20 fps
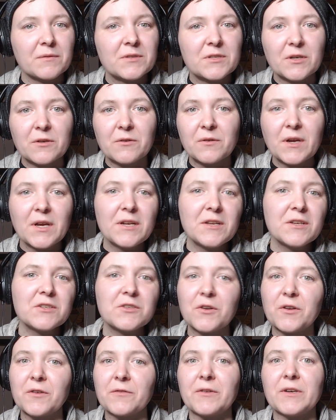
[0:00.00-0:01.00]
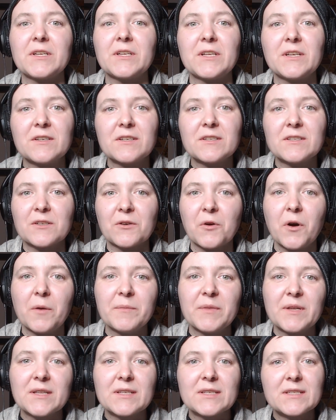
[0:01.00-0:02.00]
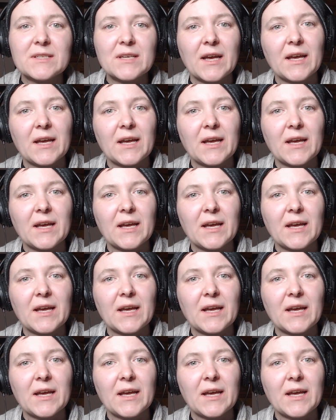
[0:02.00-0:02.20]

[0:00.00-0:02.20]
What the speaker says: So any sort of ideas or comments,